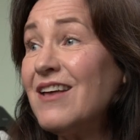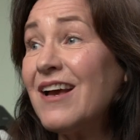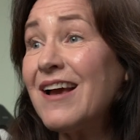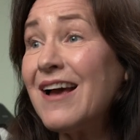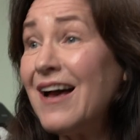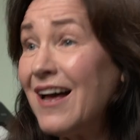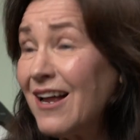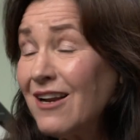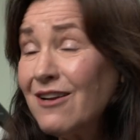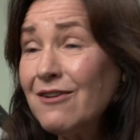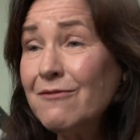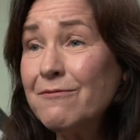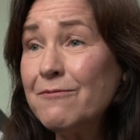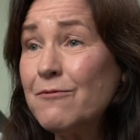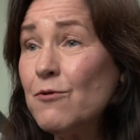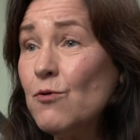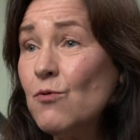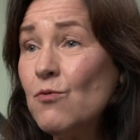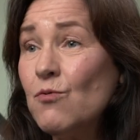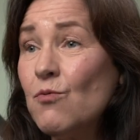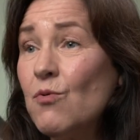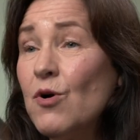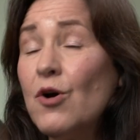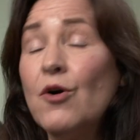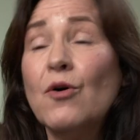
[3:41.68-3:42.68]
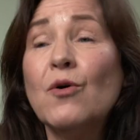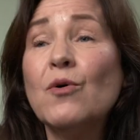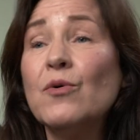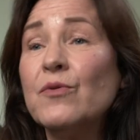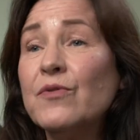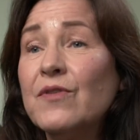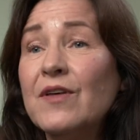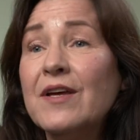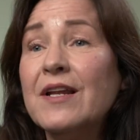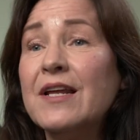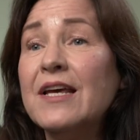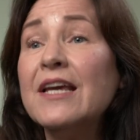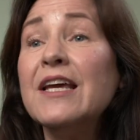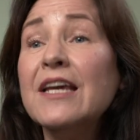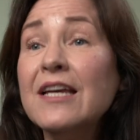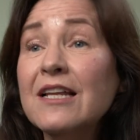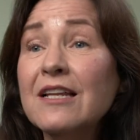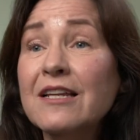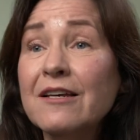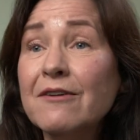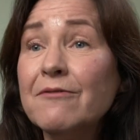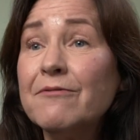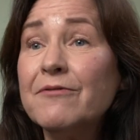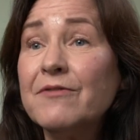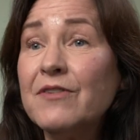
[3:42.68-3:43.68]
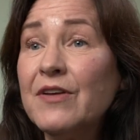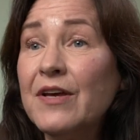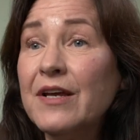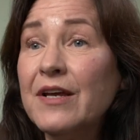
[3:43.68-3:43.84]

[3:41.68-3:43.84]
the colourful world that he lived